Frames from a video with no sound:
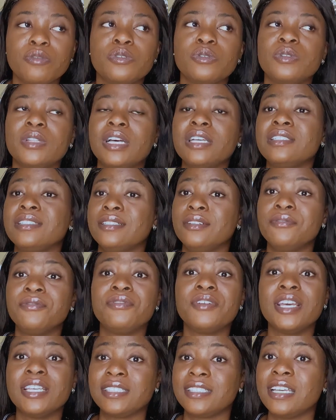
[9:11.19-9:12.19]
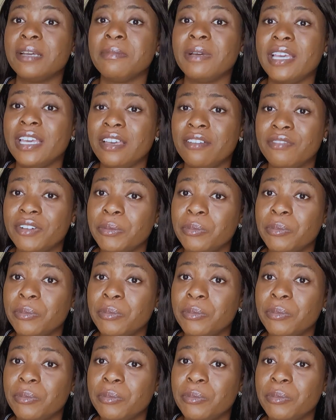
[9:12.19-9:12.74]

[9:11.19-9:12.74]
So that was the first time I ever